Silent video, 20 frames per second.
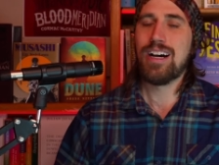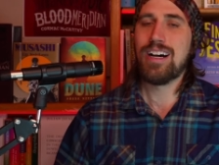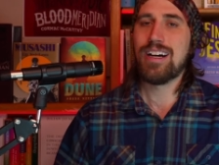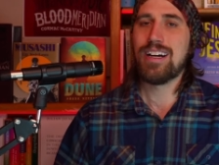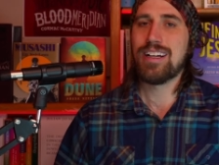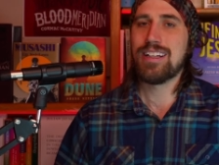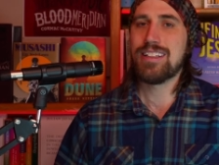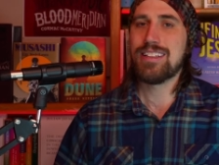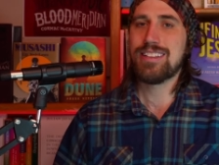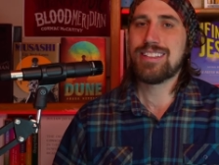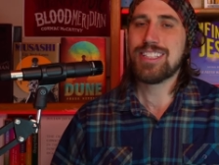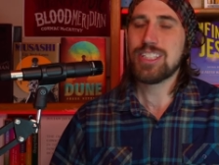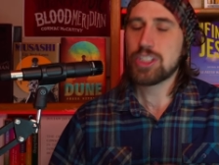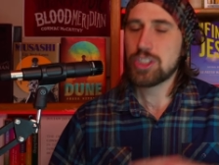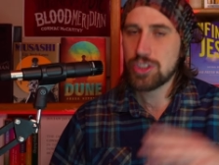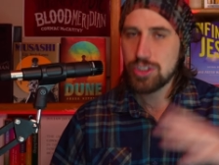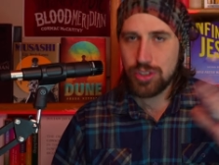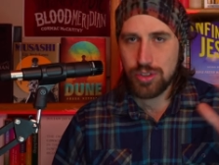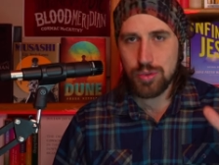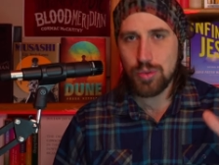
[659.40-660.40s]
uh,
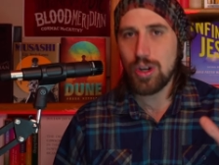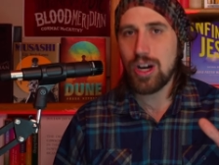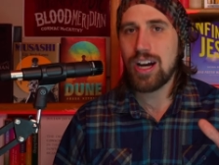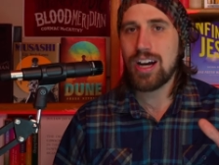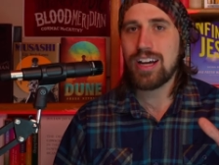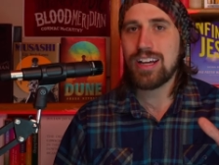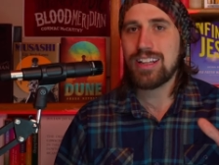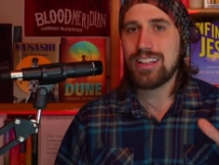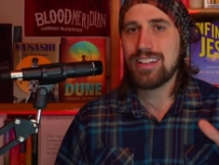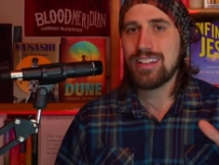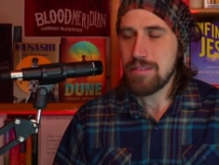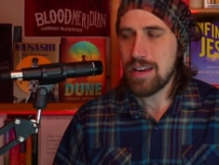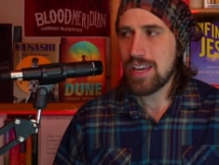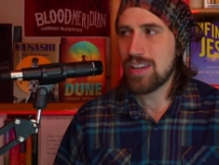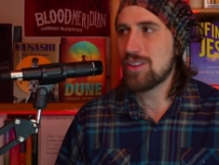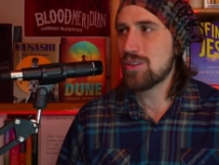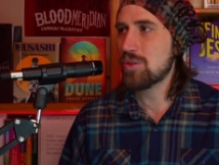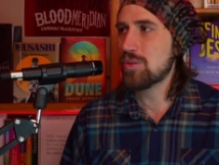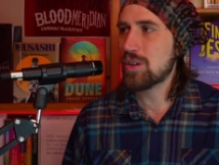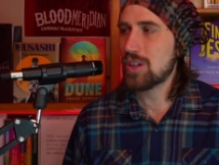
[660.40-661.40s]
distraught
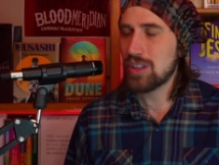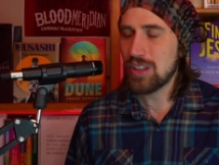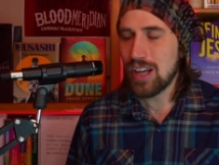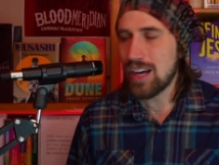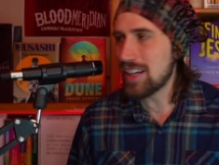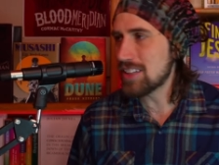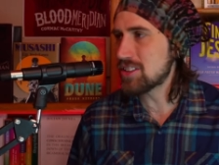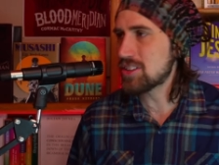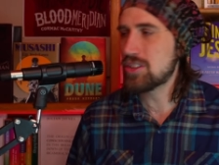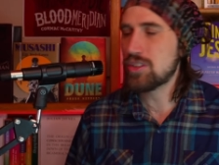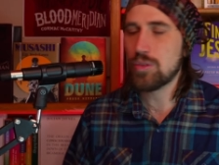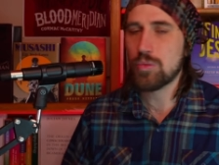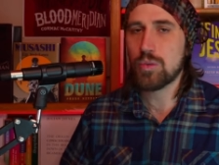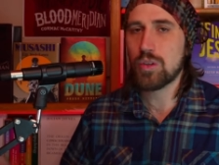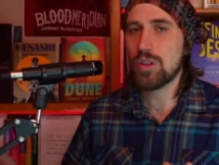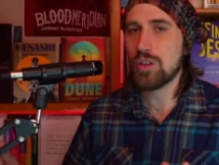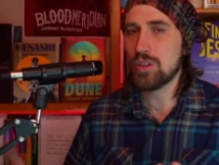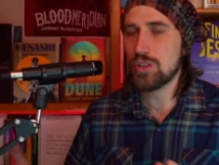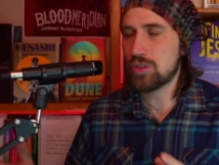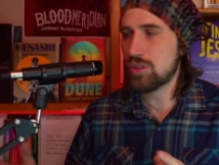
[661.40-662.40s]
men who are lost in the
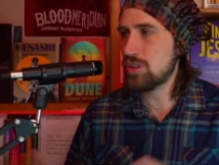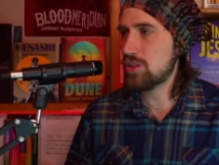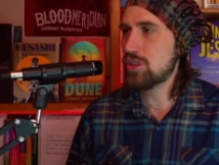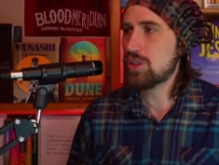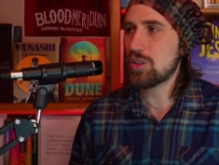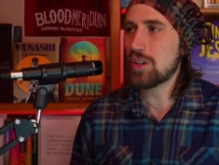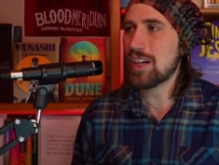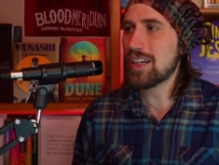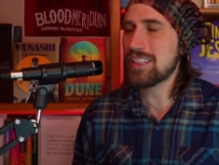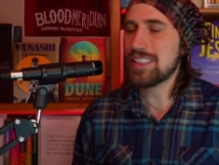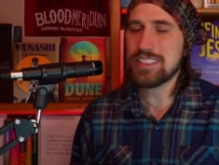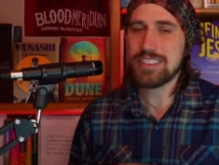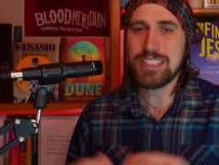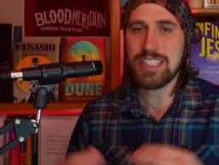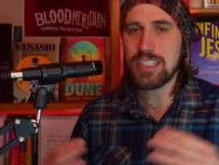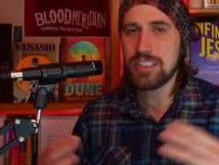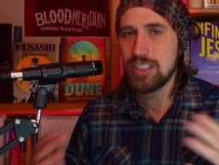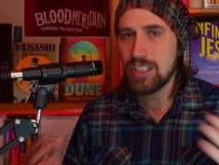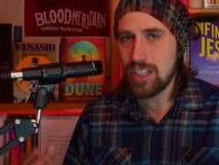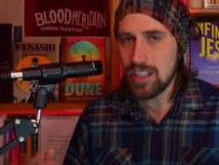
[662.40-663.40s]
world trying to
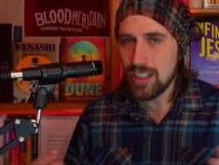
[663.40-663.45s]
seek